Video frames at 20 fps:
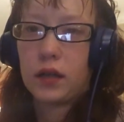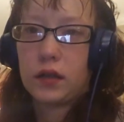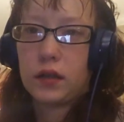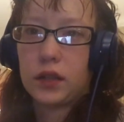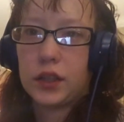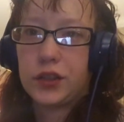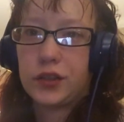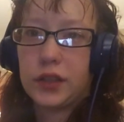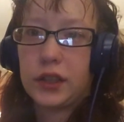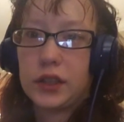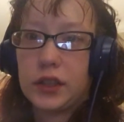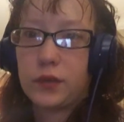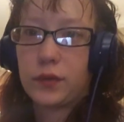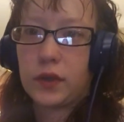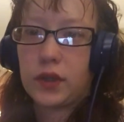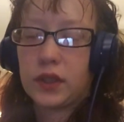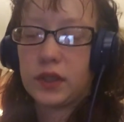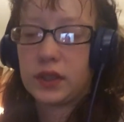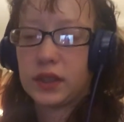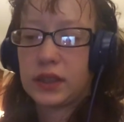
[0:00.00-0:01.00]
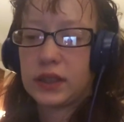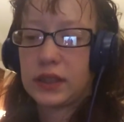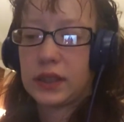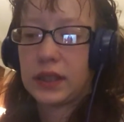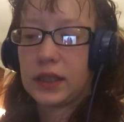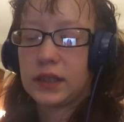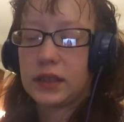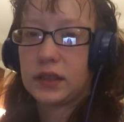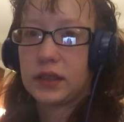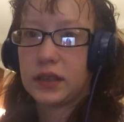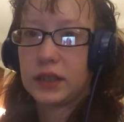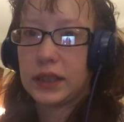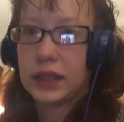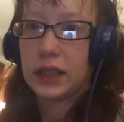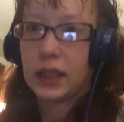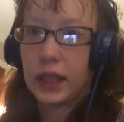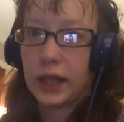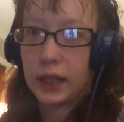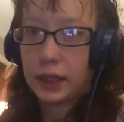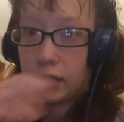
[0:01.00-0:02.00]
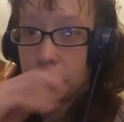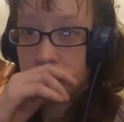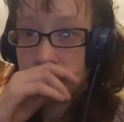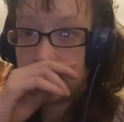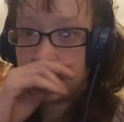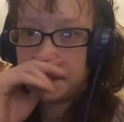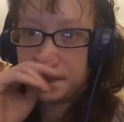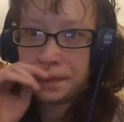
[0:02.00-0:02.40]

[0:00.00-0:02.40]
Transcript: the treats were a success. She did like them,